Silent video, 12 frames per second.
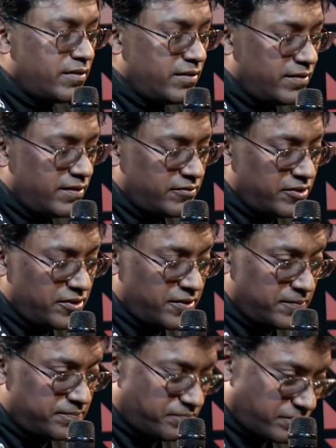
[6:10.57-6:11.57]
Idhula vandu
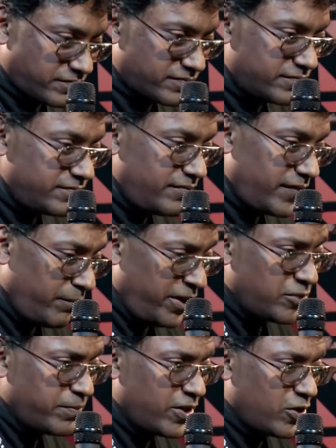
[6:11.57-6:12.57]

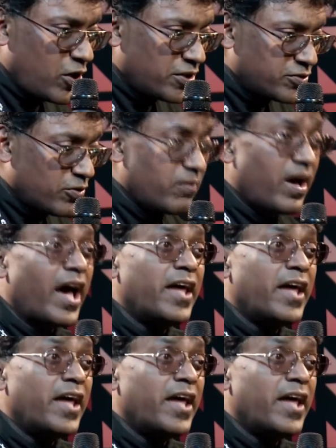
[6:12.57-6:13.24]
major pentatonic solrom.